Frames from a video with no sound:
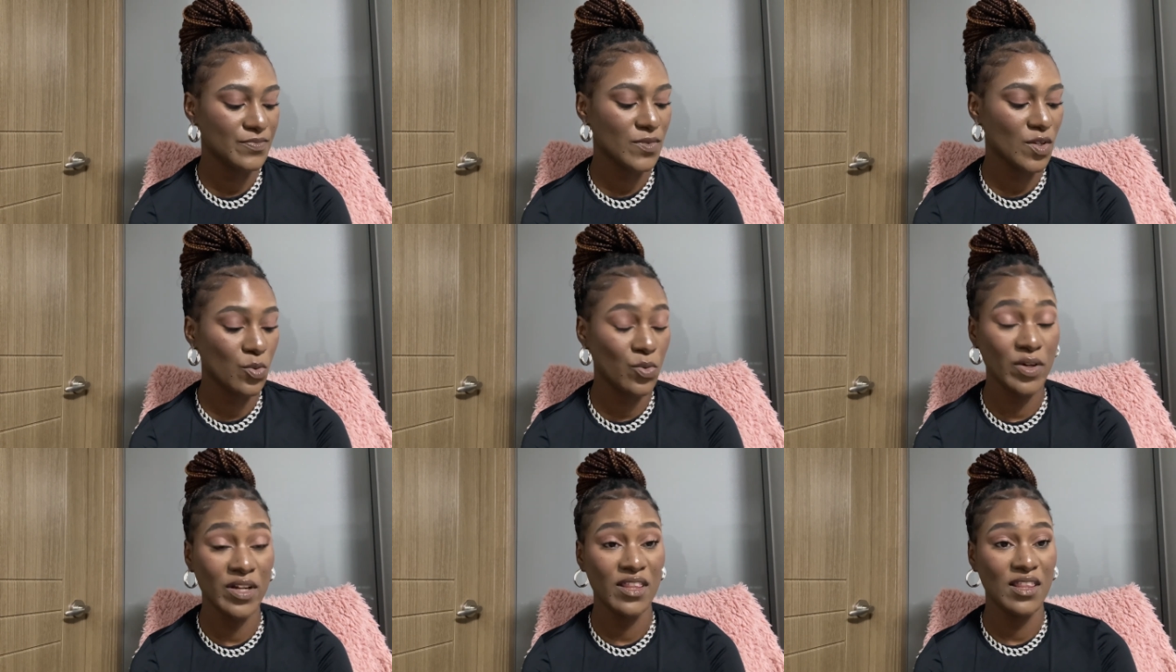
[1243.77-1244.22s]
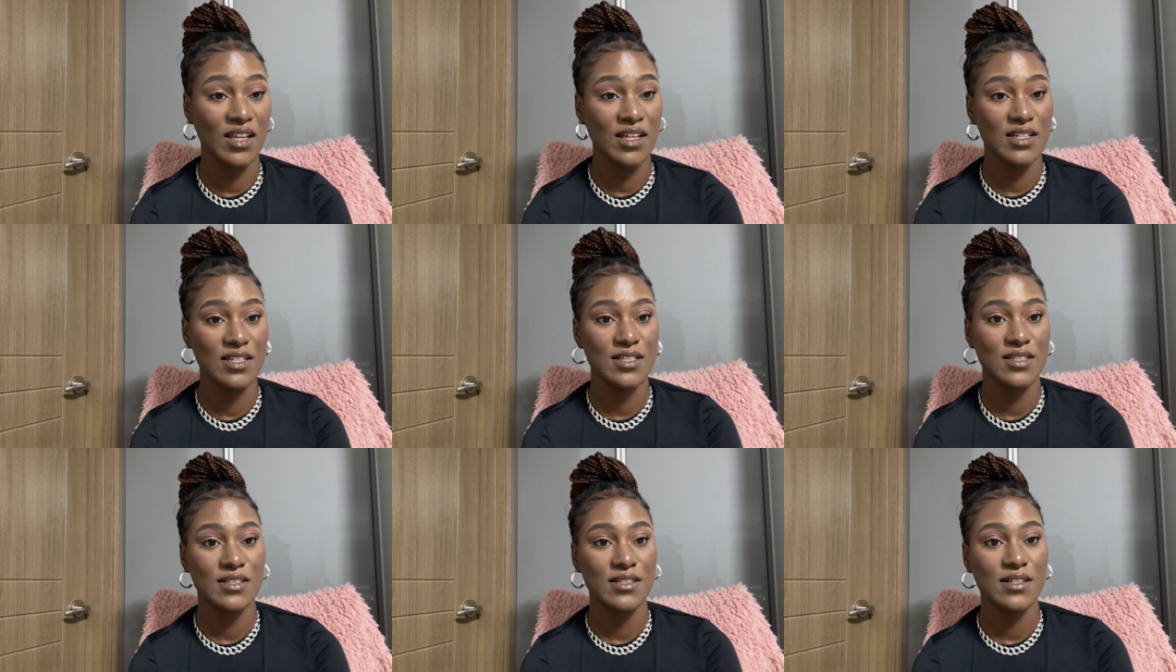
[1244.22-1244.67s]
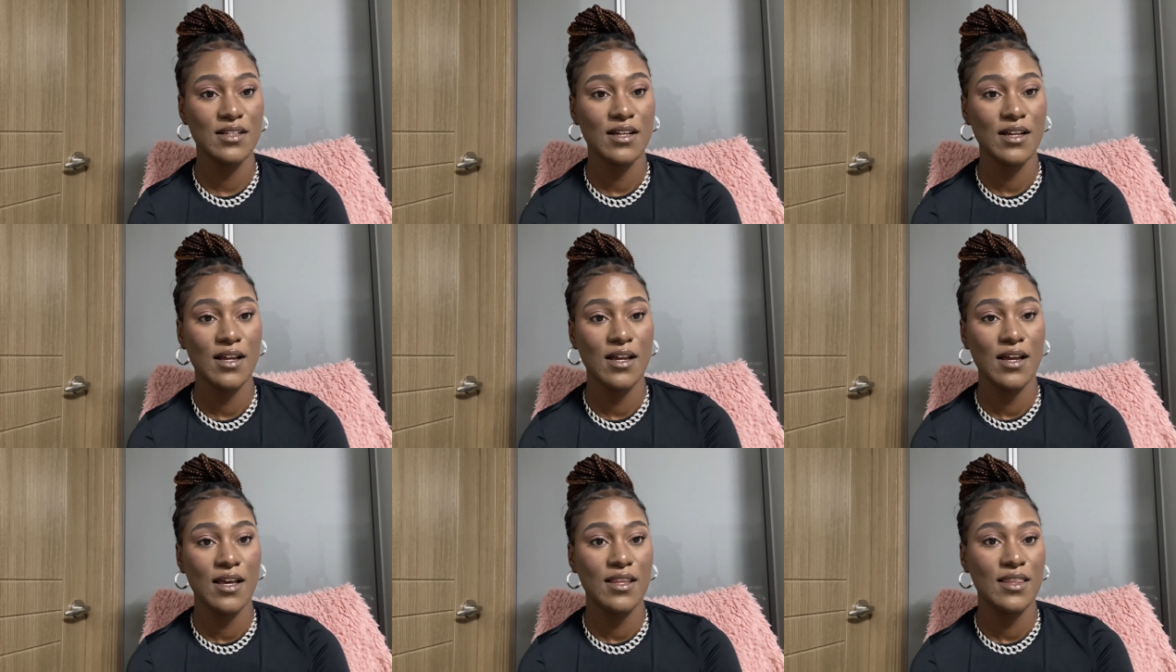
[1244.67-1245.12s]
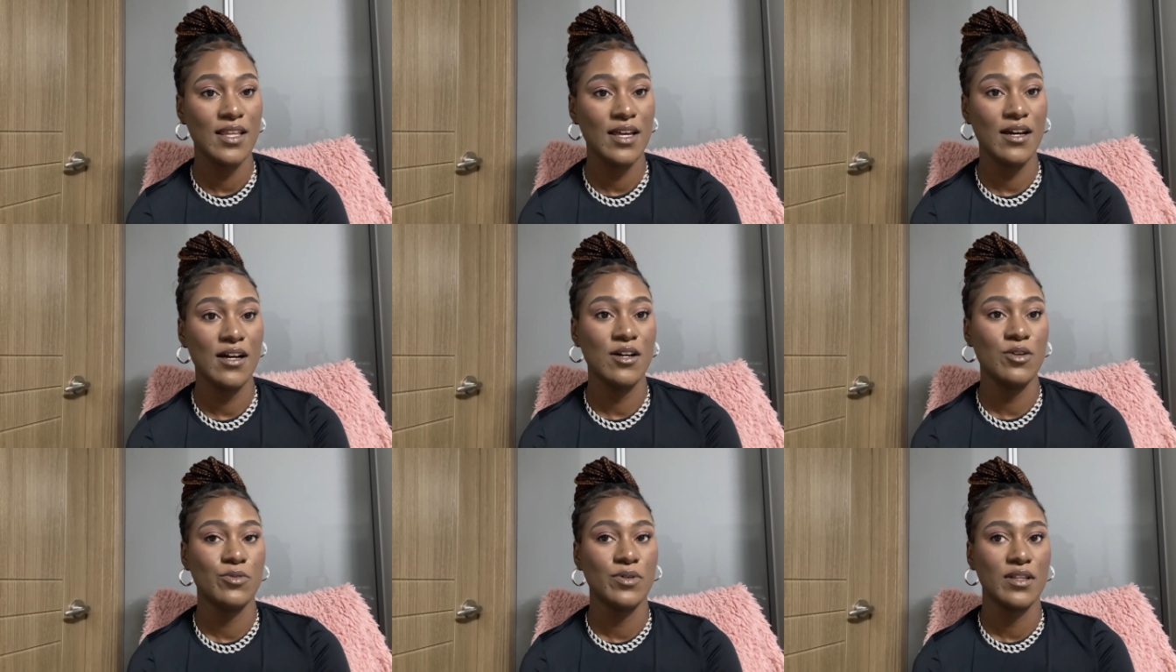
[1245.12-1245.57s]
worth it. They
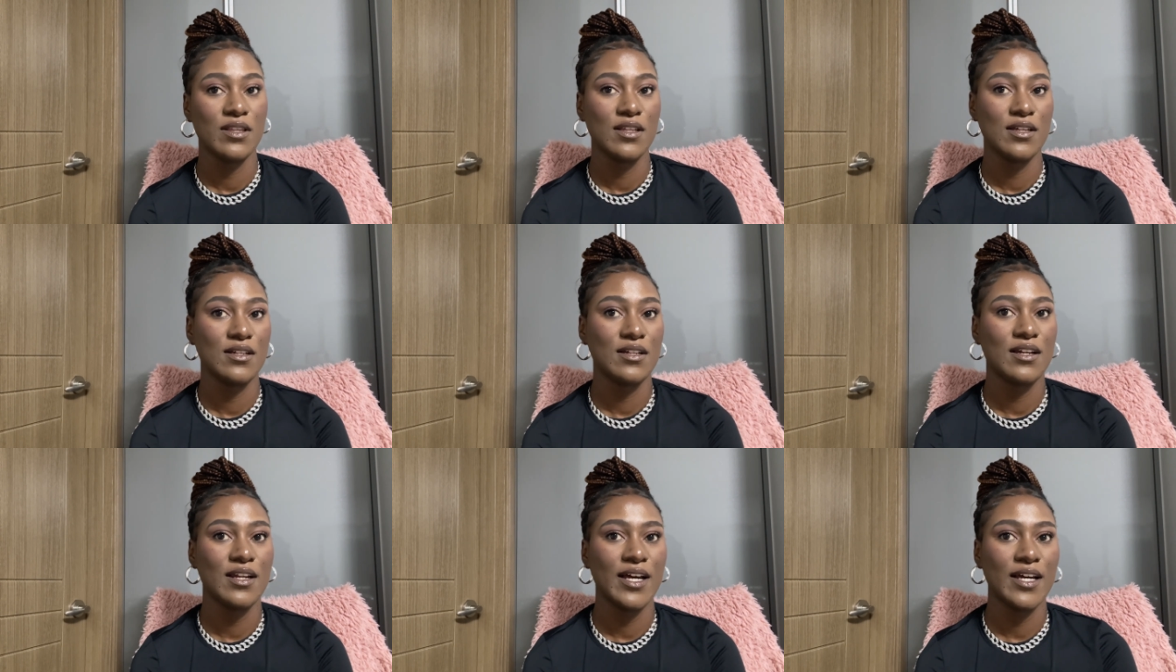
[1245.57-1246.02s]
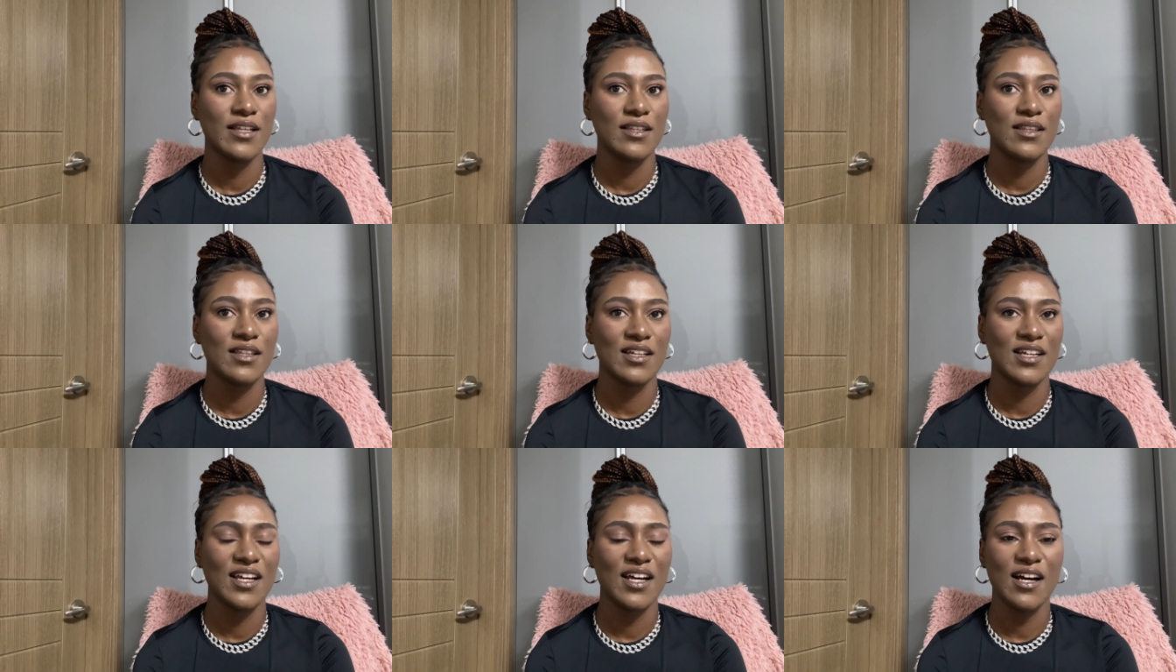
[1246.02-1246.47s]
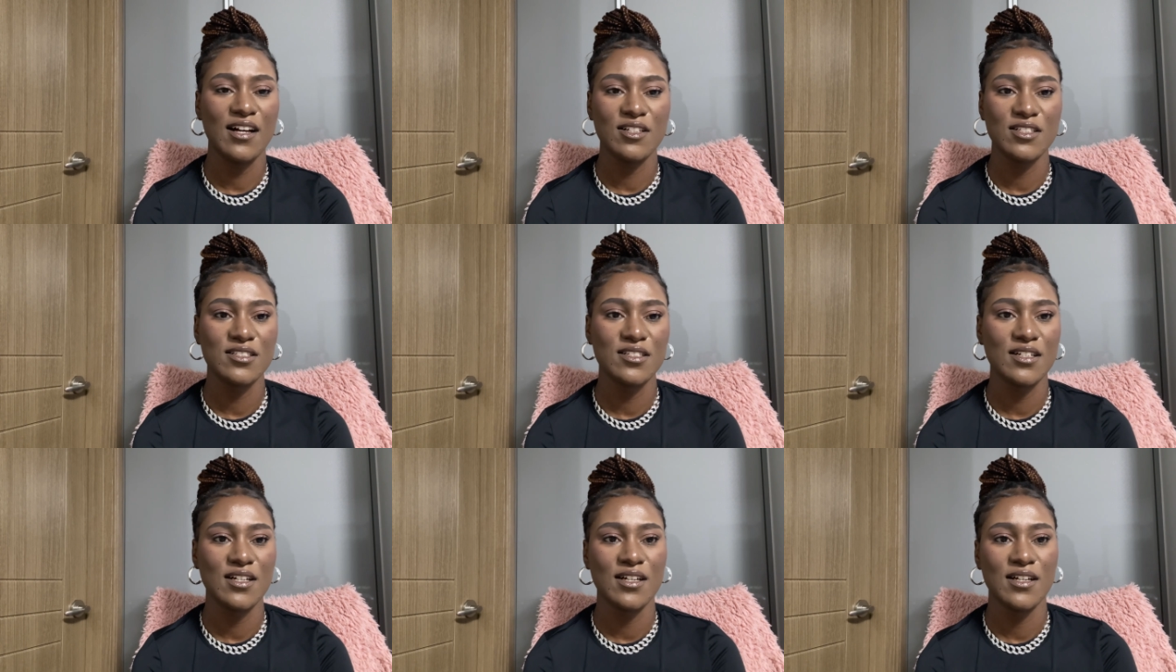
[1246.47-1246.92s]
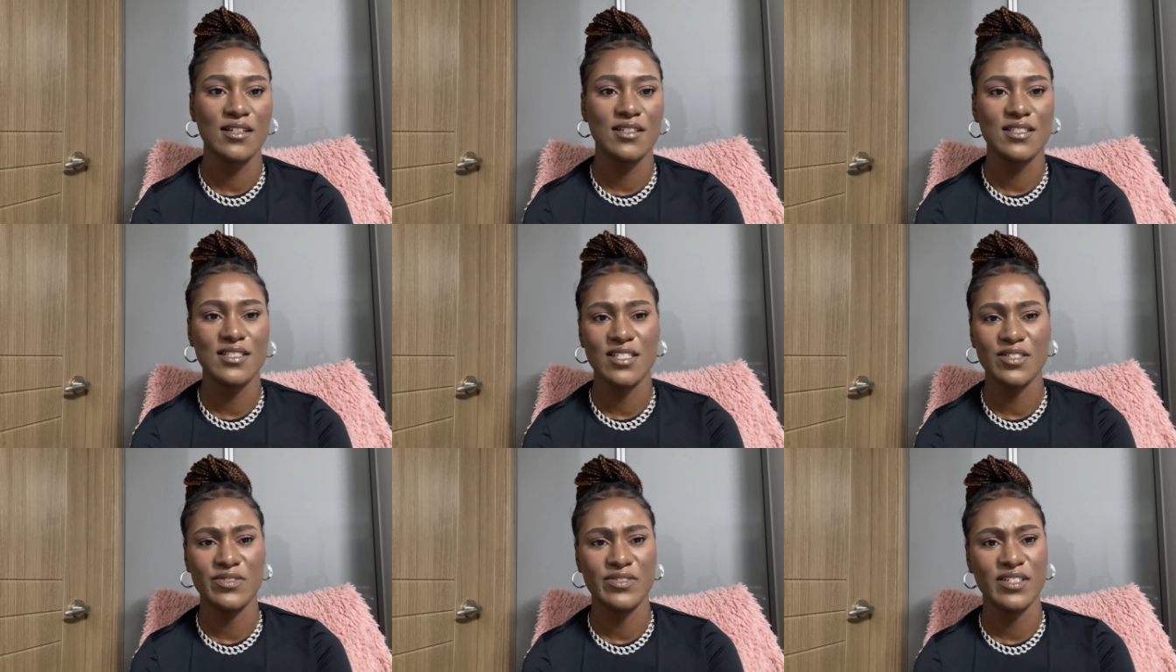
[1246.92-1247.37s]
are worth it. Like the culture
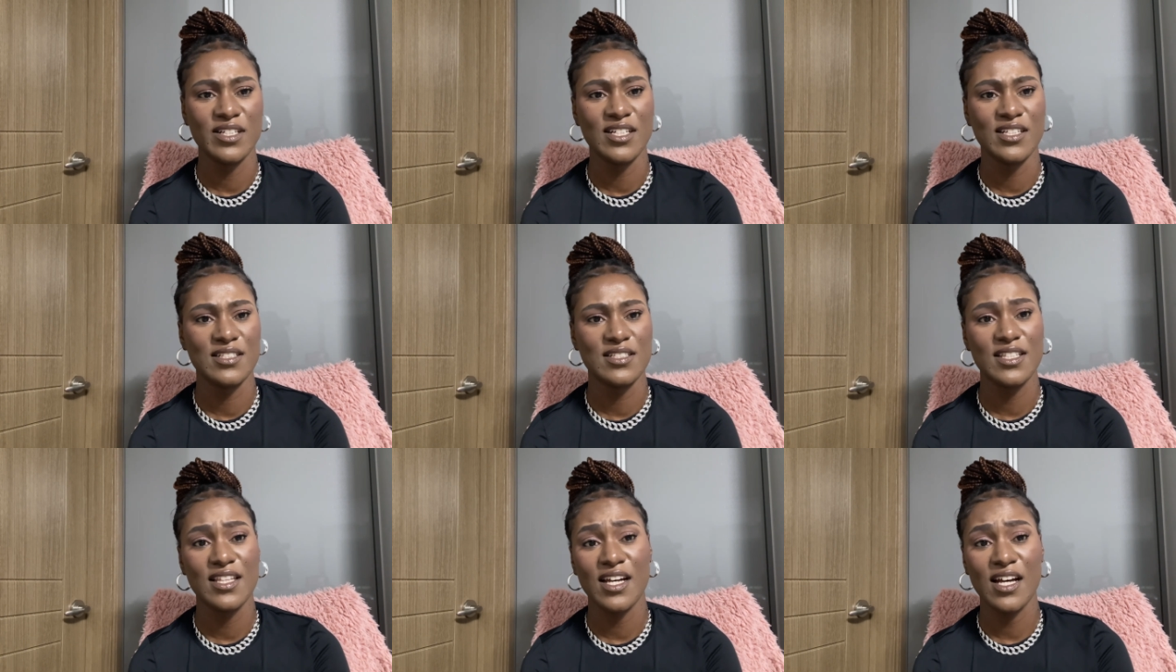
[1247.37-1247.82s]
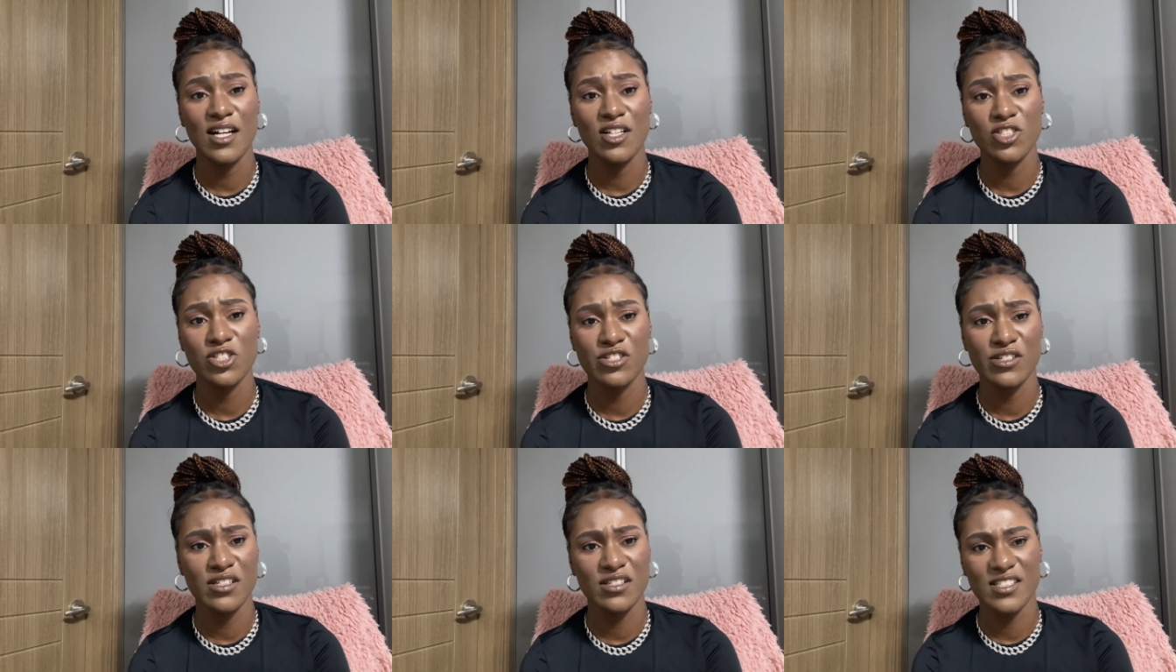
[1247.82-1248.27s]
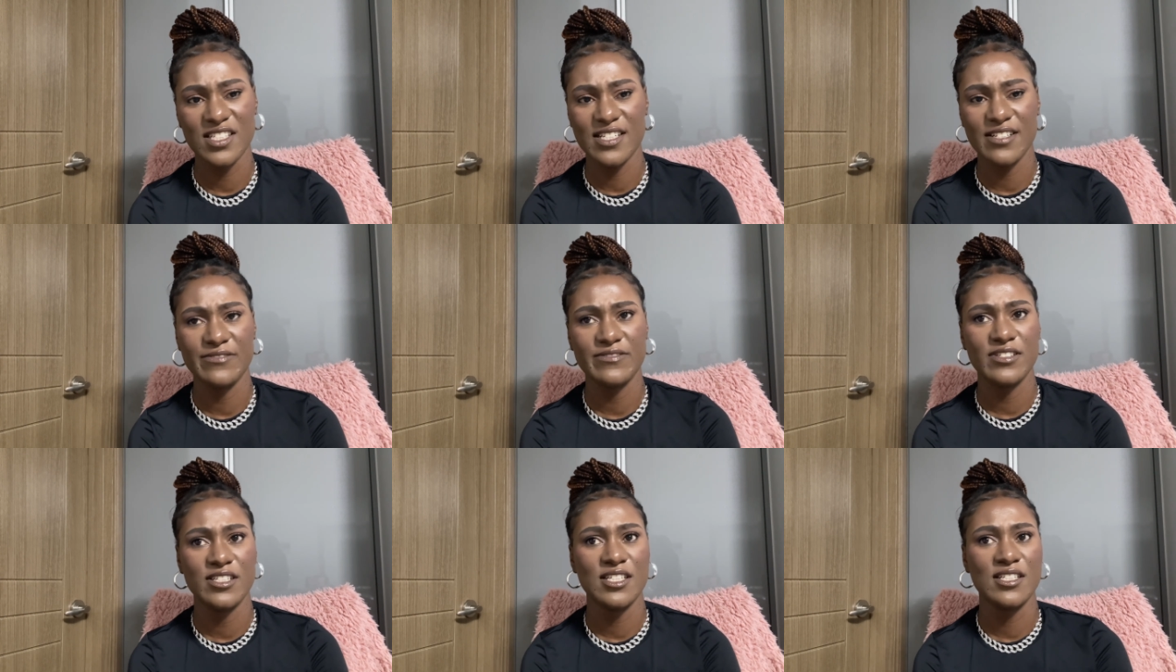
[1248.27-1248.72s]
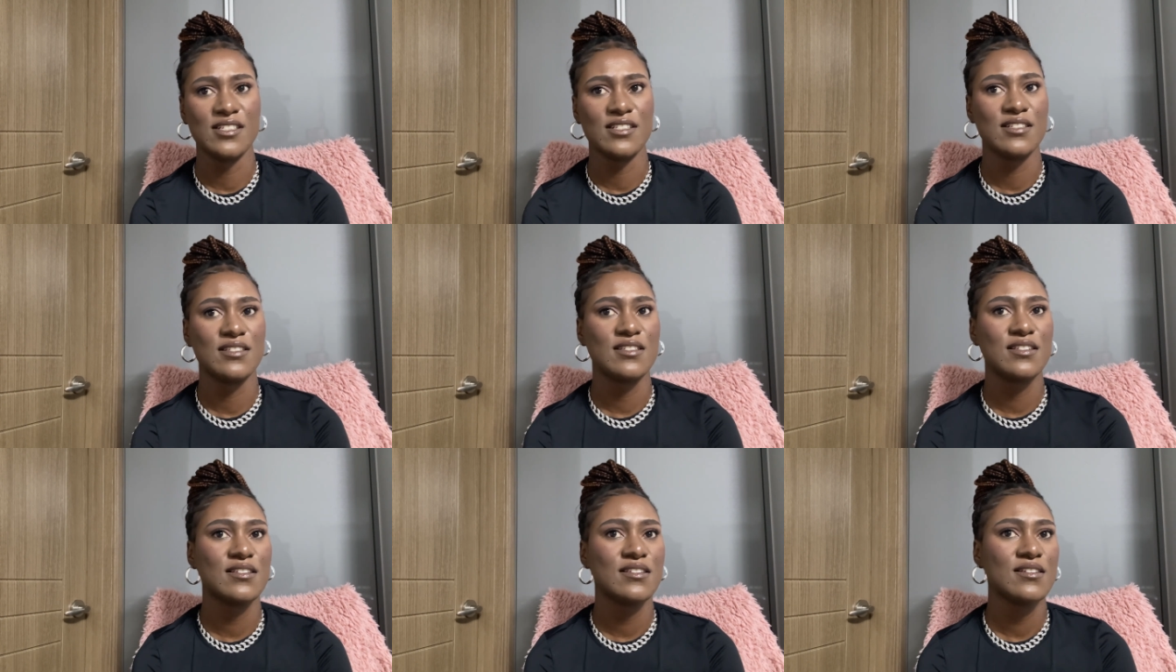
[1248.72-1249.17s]
difference, the cultural
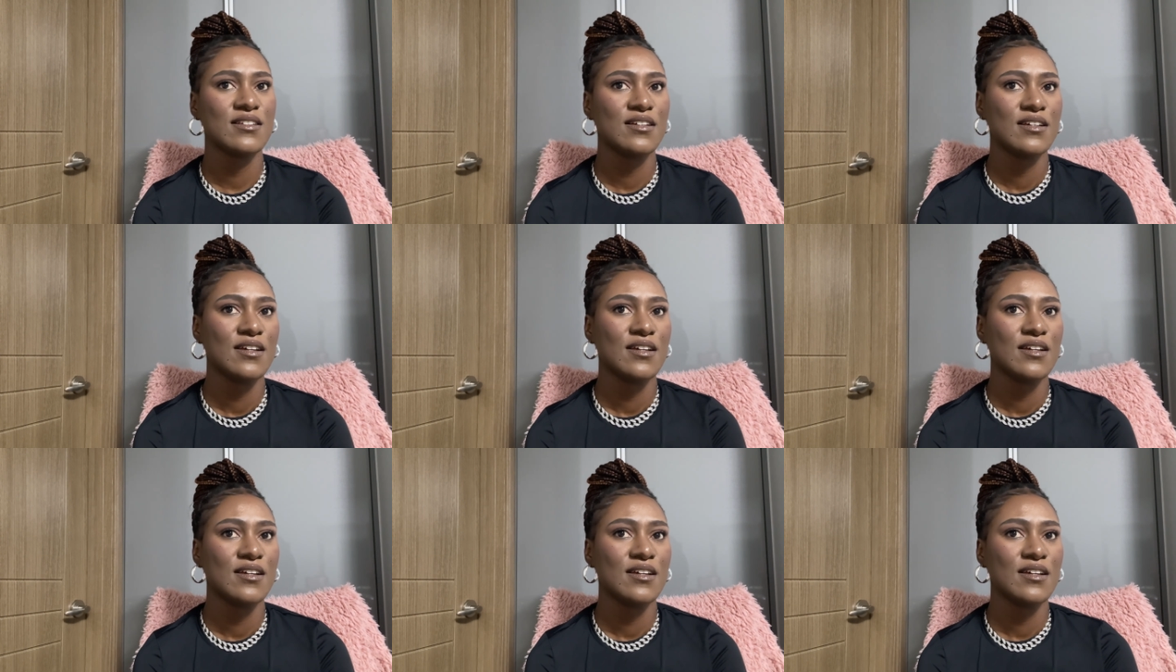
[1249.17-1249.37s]
difference,